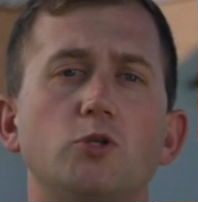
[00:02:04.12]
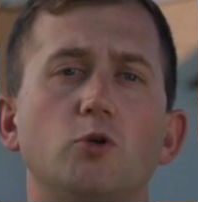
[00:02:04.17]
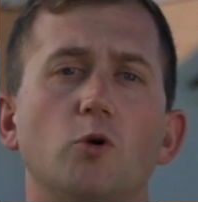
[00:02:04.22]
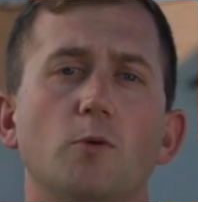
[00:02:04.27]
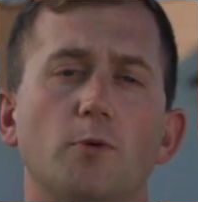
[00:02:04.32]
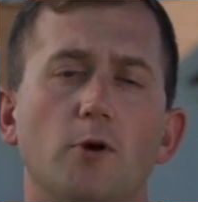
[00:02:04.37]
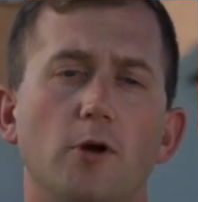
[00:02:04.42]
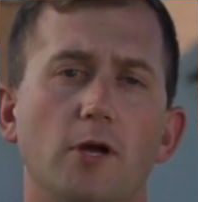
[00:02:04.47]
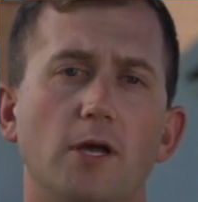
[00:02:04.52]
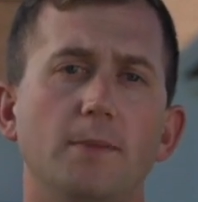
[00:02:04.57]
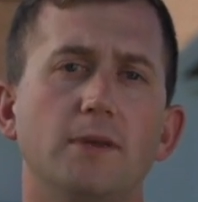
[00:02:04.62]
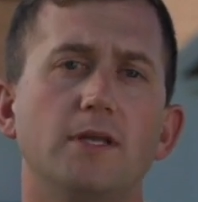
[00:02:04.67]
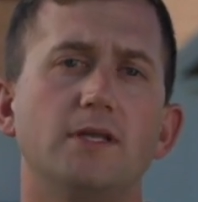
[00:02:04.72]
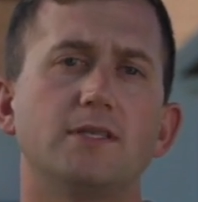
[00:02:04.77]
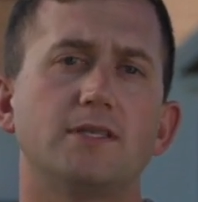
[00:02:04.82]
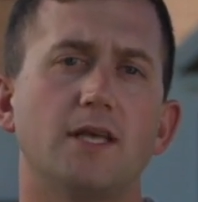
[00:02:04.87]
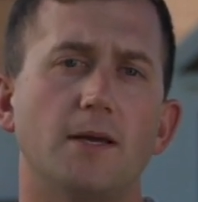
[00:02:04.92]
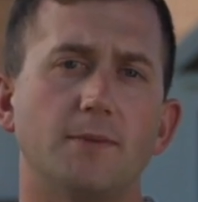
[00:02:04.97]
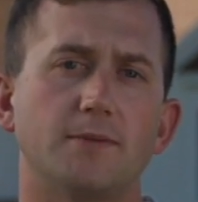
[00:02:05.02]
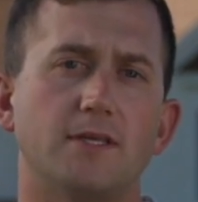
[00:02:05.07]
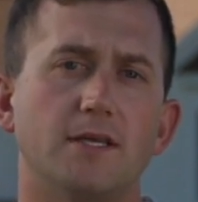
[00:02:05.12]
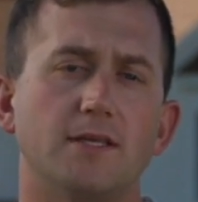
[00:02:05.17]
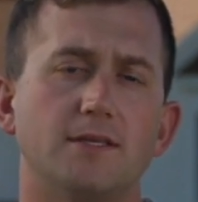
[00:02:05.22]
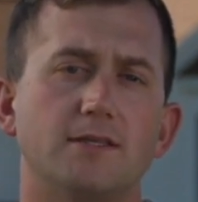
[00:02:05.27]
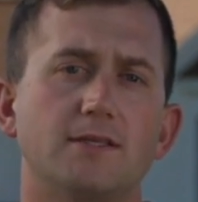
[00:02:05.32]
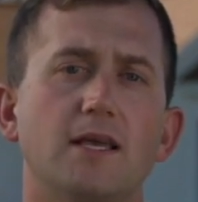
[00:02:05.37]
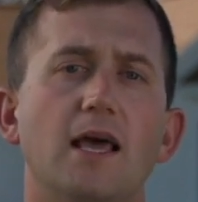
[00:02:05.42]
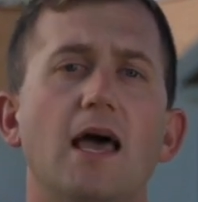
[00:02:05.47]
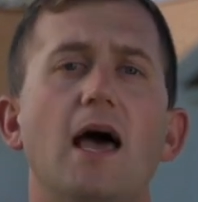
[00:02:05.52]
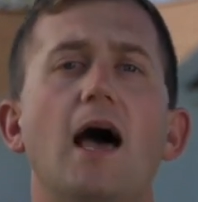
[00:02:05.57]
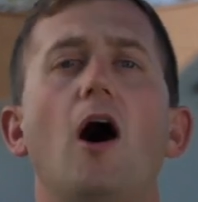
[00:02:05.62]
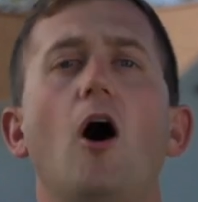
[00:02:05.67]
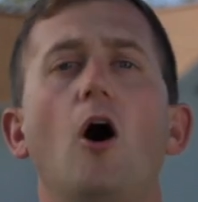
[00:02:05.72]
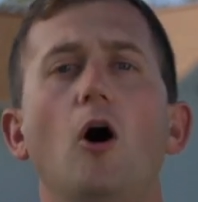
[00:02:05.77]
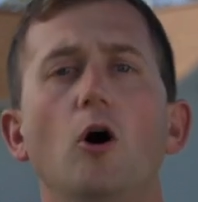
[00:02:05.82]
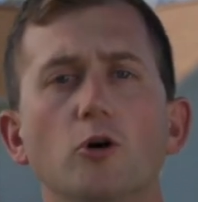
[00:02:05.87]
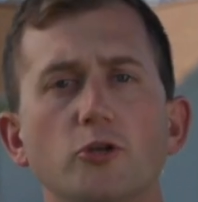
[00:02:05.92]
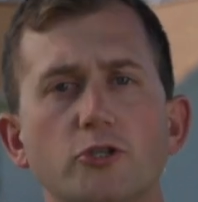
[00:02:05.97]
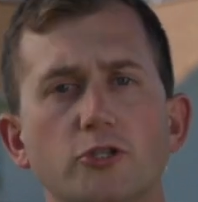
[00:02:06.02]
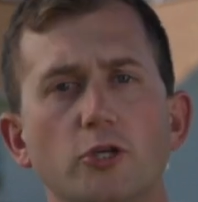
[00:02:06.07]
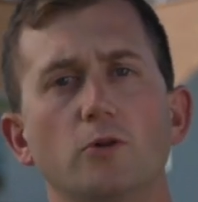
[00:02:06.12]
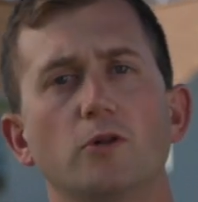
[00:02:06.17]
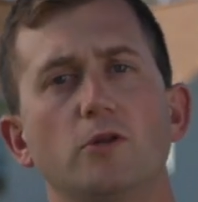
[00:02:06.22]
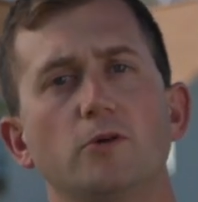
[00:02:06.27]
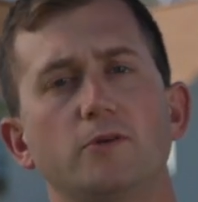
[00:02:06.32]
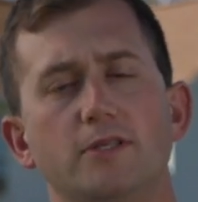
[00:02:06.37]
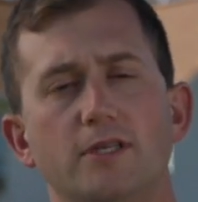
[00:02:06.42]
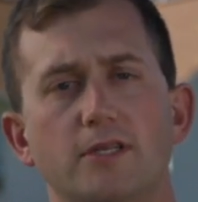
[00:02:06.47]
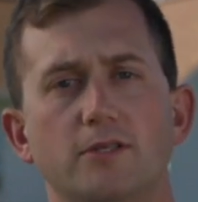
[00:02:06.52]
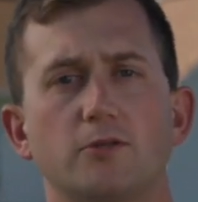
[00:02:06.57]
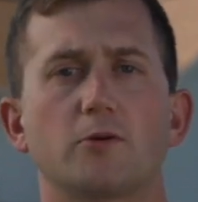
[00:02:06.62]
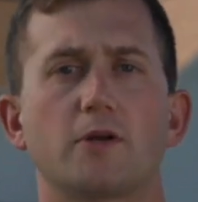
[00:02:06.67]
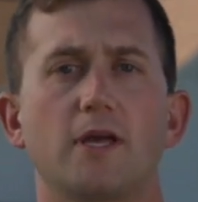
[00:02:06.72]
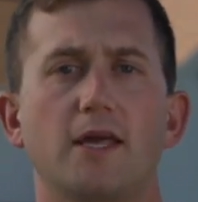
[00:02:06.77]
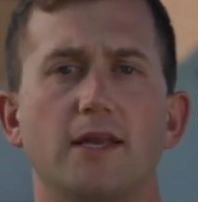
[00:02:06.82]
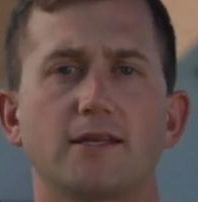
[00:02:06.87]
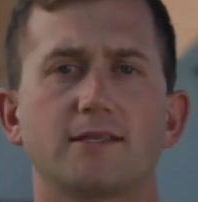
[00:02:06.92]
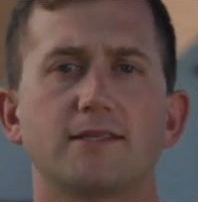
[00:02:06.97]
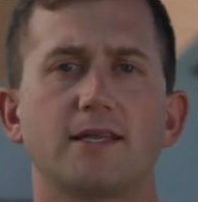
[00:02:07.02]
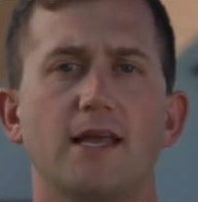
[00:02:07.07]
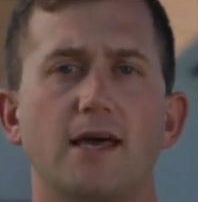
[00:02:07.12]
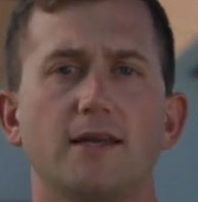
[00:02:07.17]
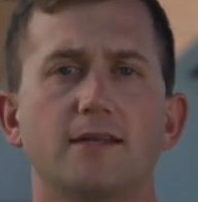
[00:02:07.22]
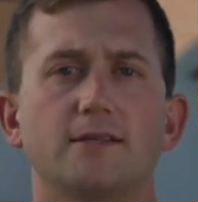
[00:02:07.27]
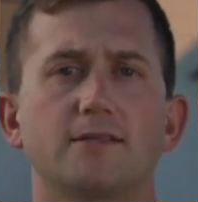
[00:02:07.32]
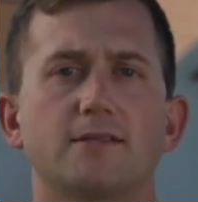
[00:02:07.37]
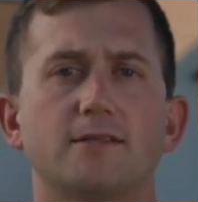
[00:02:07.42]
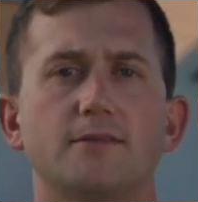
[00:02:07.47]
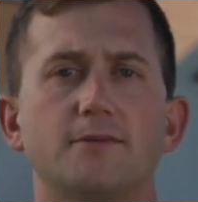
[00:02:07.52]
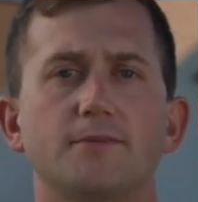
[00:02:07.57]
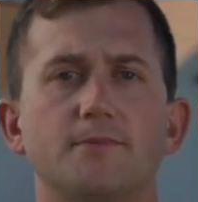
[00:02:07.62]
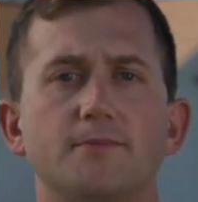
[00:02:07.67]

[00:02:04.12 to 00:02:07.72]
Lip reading: to a prohibited substance, also losing its organic status.